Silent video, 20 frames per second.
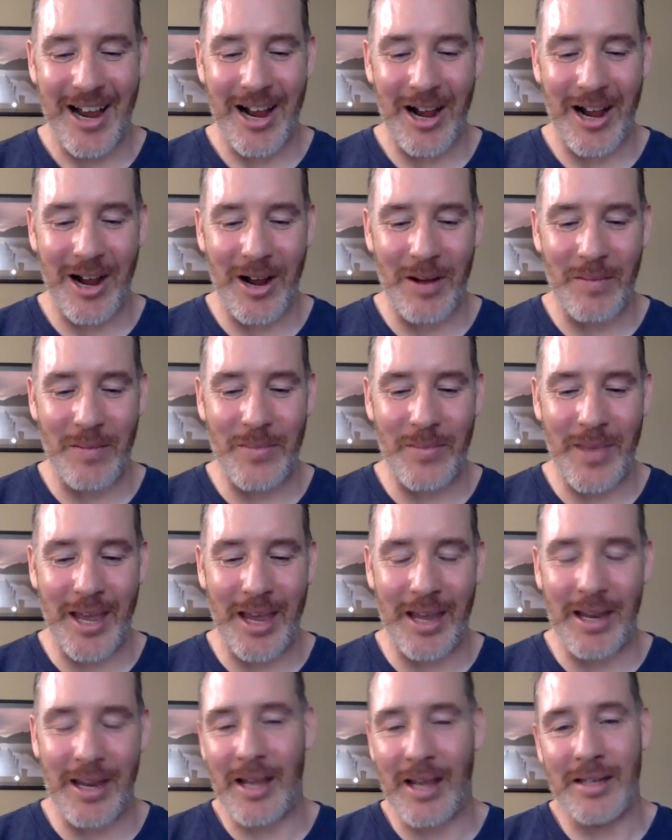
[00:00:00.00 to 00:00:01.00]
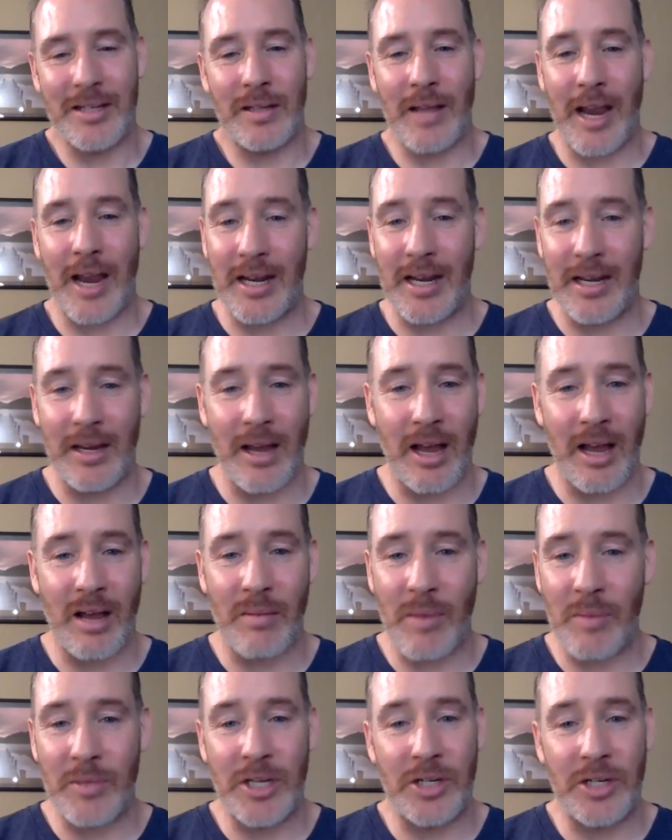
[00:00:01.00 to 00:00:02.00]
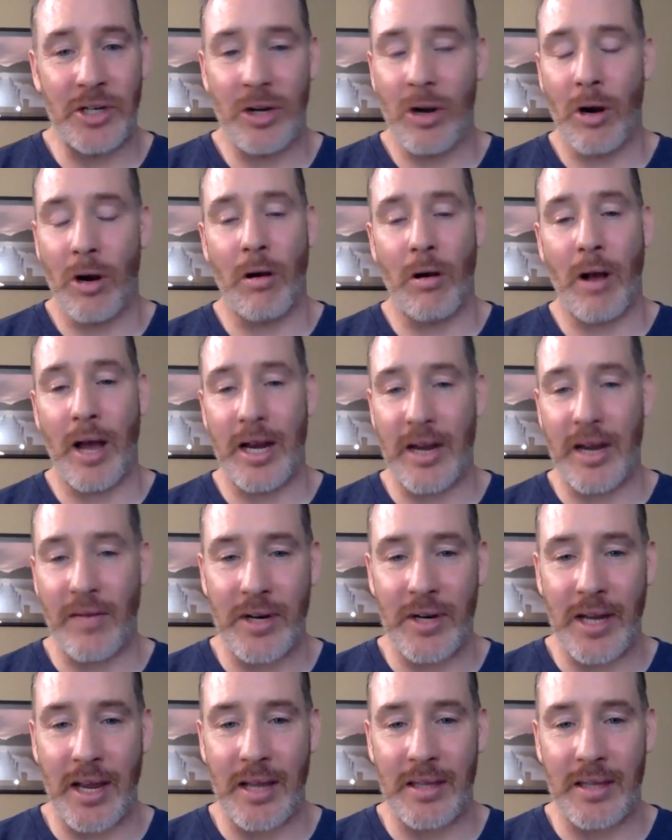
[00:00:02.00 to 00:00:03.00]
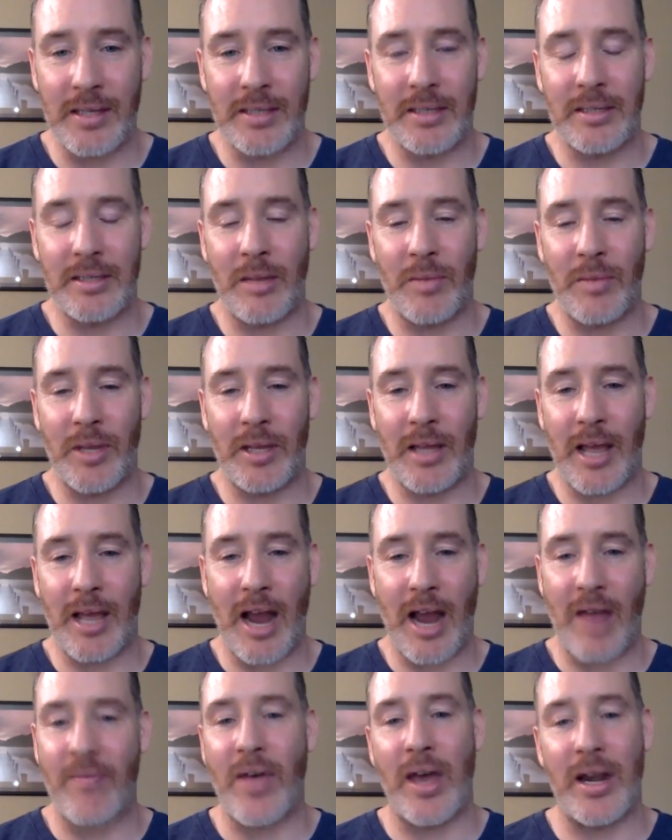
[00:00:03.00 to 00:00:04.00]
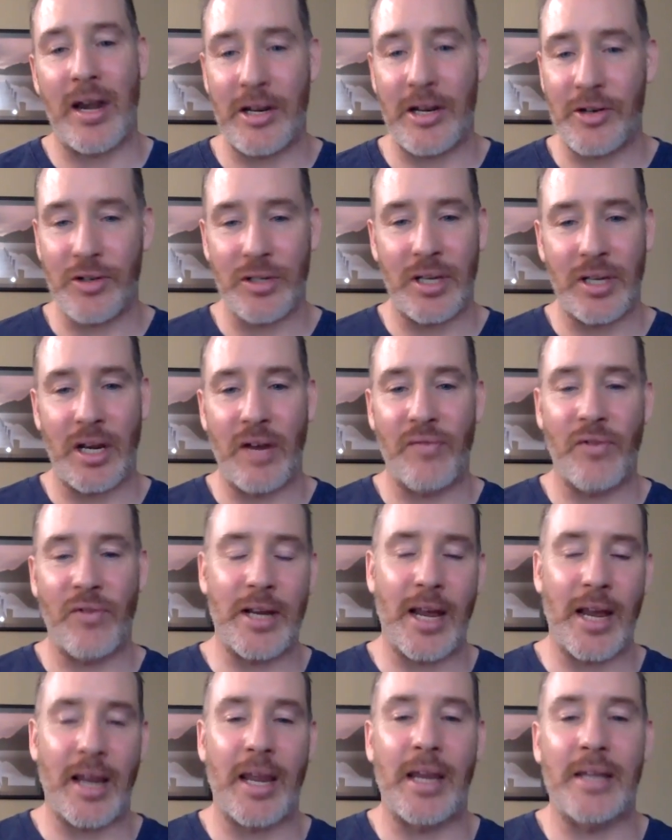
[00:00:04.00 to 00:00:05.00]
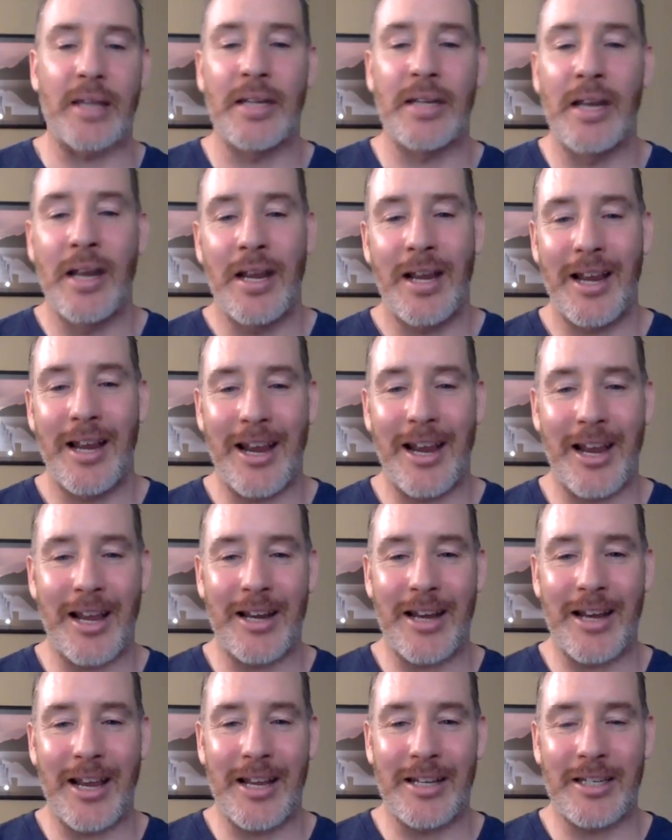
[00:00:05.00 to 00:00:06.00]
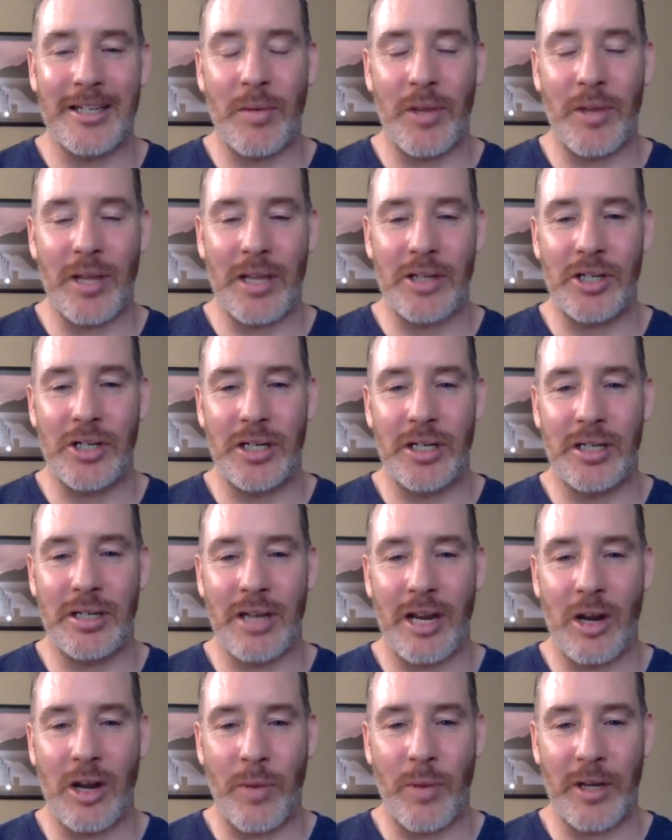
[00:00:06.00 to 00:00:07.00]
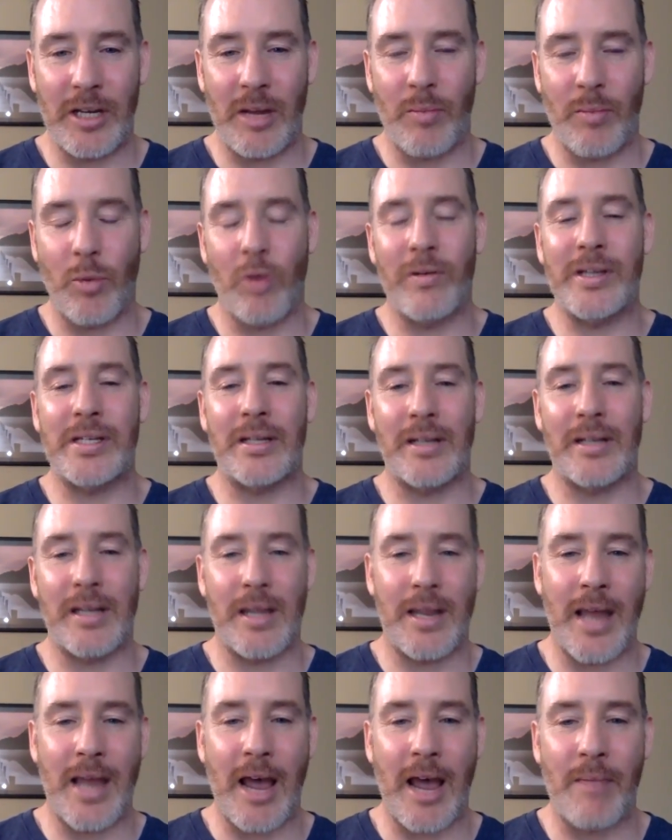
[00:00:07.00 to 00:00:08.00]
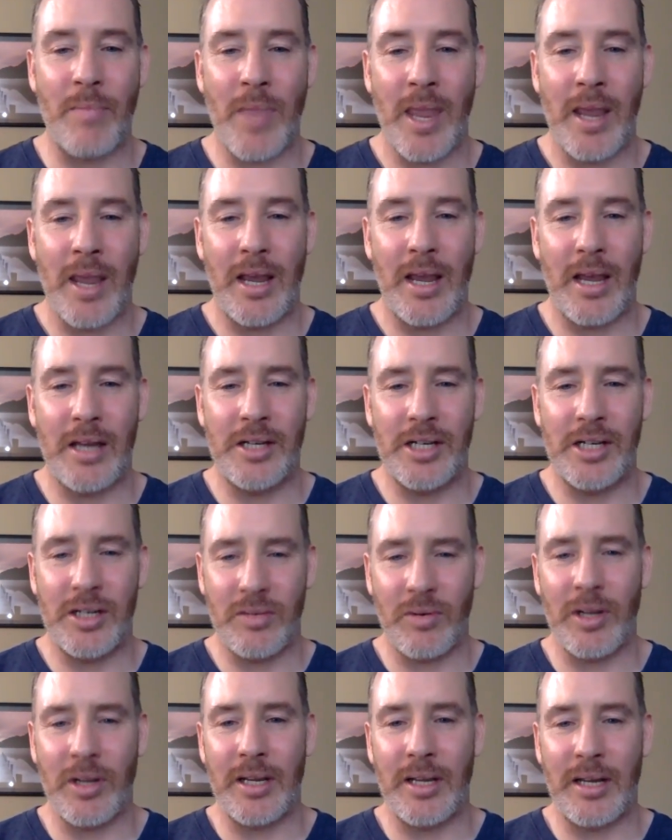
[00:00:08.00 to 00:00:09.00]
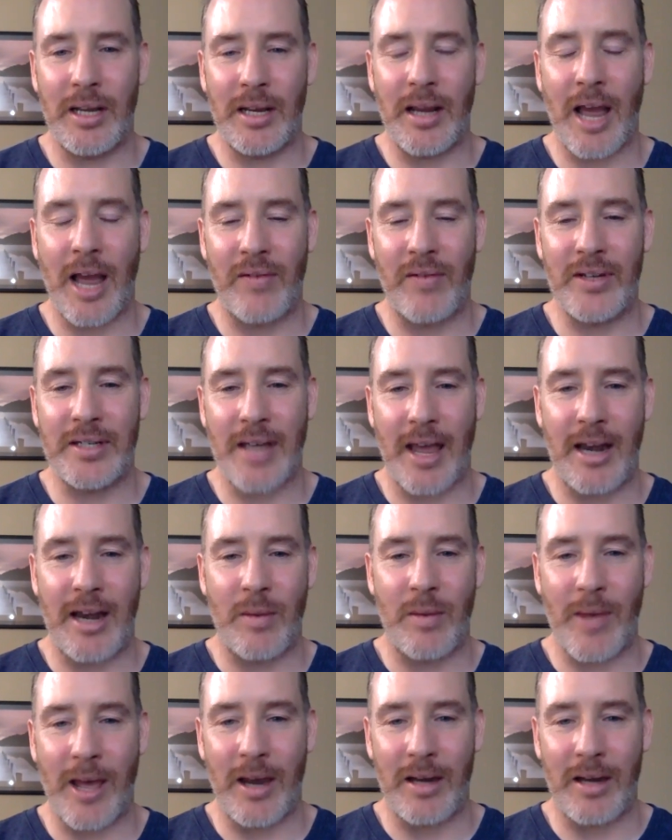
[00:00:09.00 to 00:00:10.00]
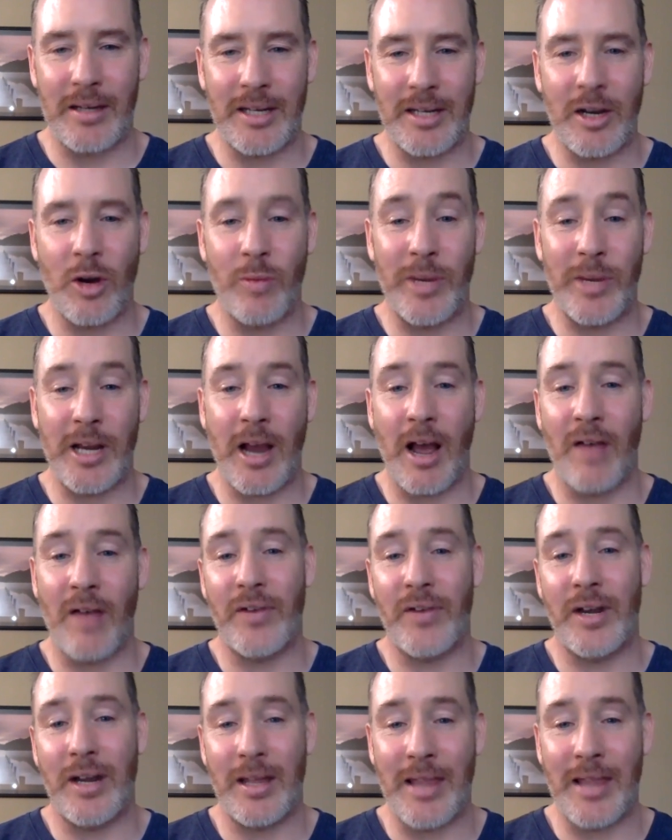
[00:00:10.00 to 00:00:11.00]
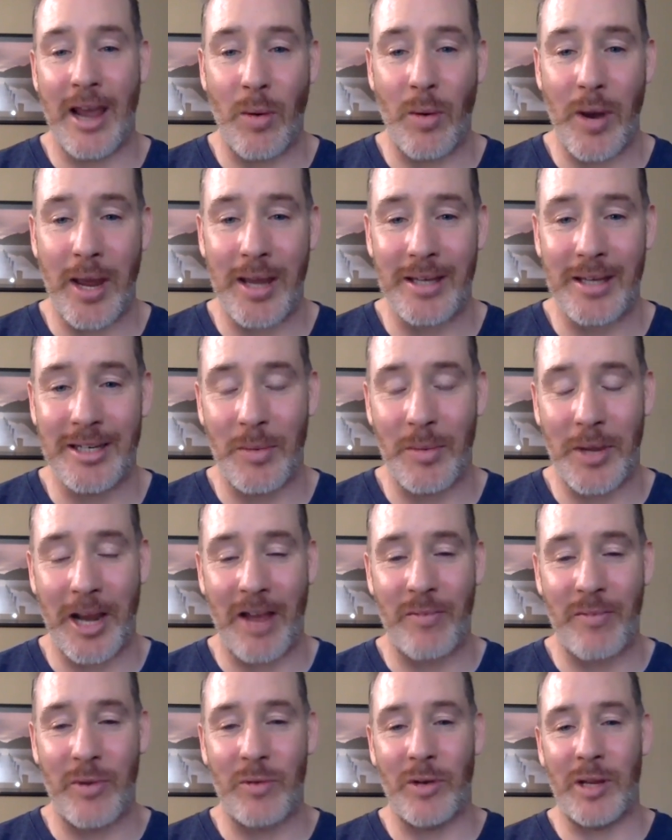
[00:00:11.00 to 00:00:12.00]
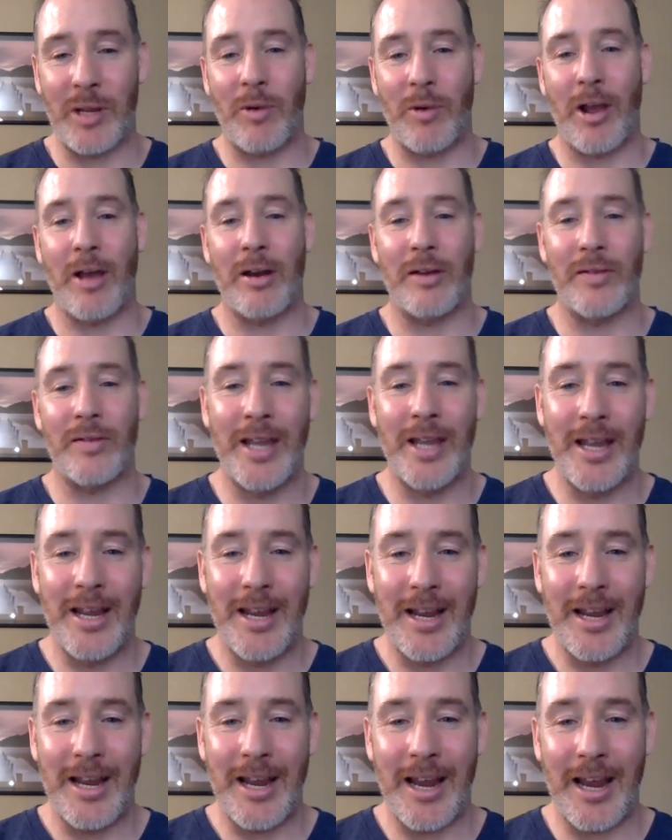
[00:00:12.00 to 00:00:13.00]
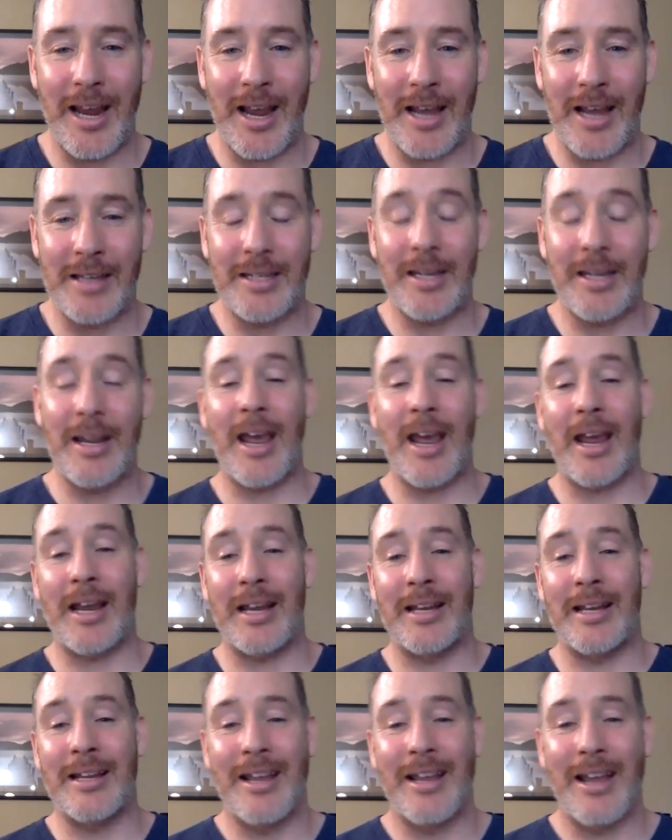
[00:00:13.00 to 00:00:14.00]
And Delaney, I'm teaching her karate every day. This is something that I've been interested in for decades, and it's something that she's picked up more recently than that. And she's really kind of excited about it. To see her be confident in that way is something I've been really proud of. And today,